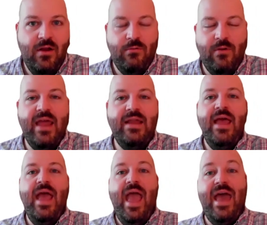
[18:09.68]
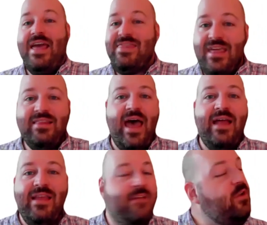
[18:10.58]
Right. And I think that
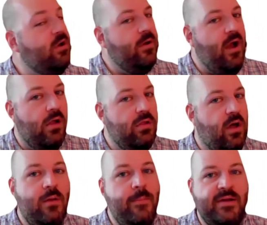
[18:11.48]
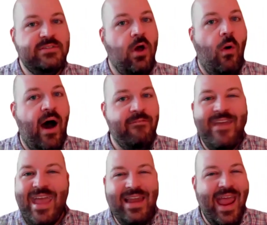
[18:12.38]
if your alarm bells go off
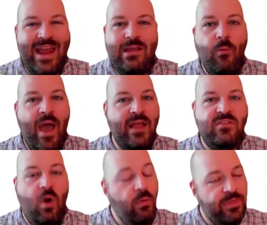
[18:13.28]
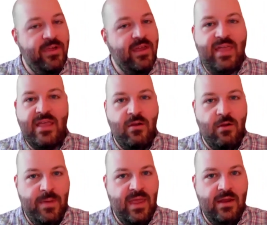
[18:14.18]
in any way, don't think that you're
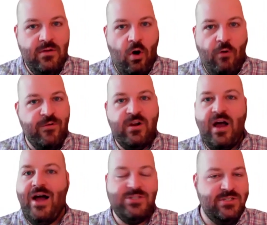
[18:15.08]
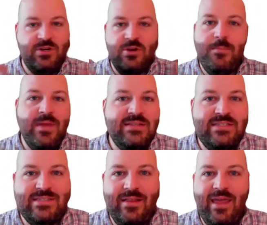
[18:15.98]
being overcautious or you're being
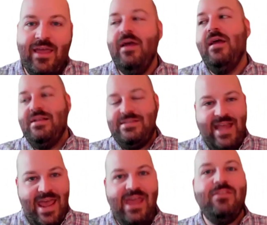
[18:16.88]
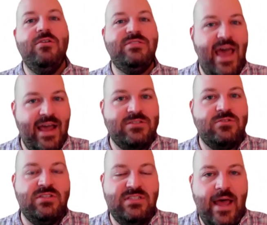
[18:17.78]
silly. Take those extra
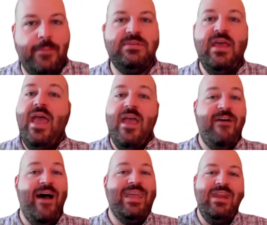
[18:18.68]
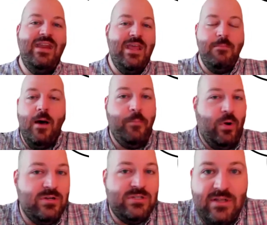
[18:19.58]
steps. If I get an email
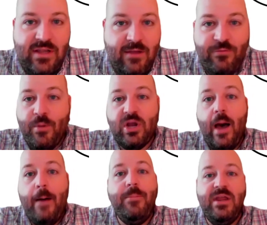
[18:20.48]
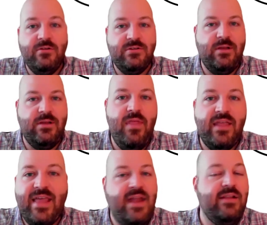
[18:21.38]
personally from a company or something like
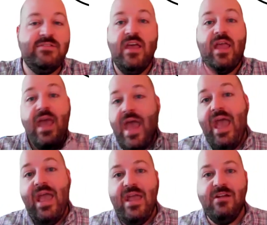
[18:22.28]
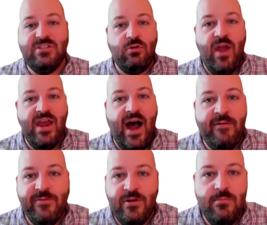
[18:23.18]
that, and it's like, hey, here's a great
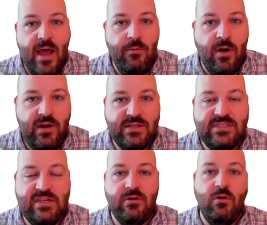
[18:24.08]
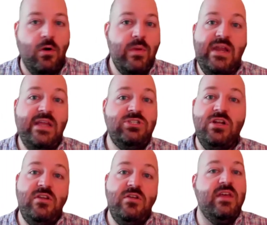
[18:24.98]
offer you might want to consider, or we need you to
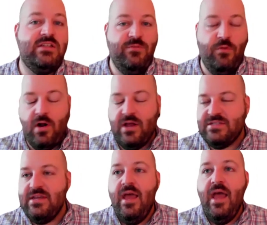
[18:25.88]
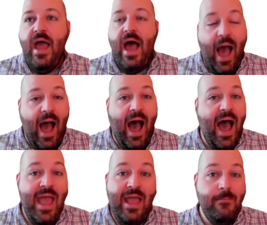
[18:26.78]
do this for us.
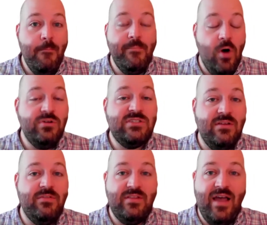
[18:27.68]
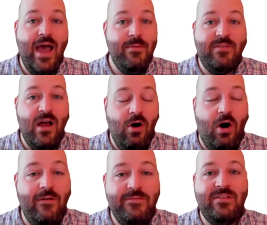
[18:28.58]
I, most of the time, if not
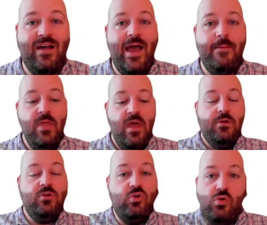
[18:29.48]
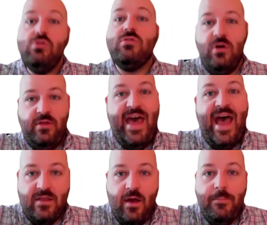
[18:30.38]
all of the time, Google
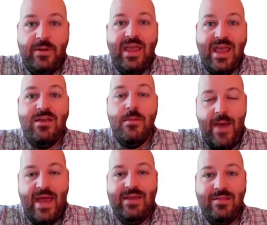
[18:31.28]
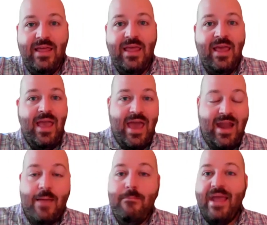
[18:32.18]
that company independently, and
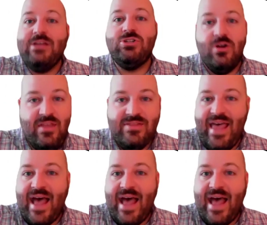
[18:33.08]
I make sure that